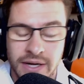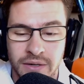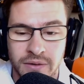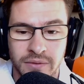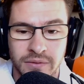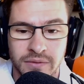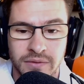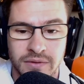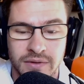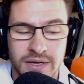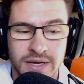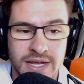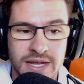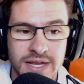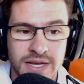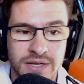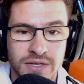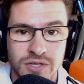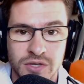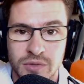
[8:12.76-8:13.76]
don't
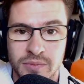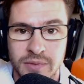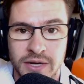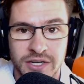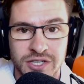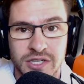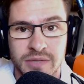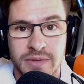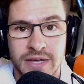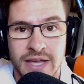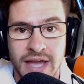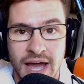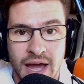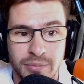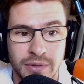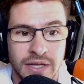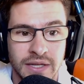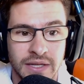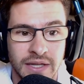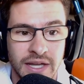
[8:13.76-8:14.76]
need too much to be
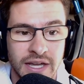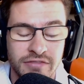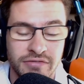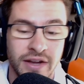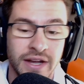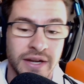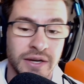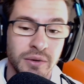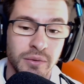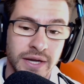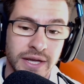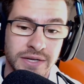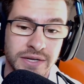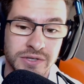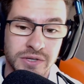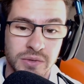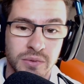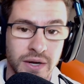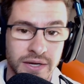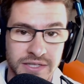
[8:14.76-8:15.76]
happy in life. I know what I
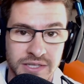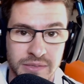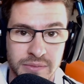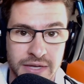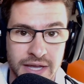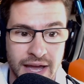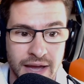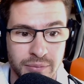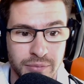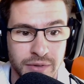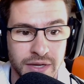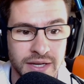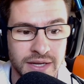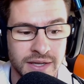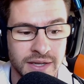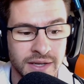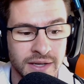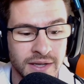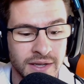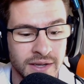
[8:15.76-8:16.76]
do want to be happy.
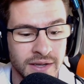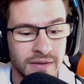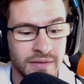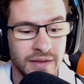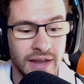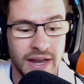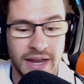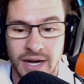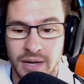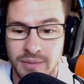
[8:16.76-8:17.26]
And I'm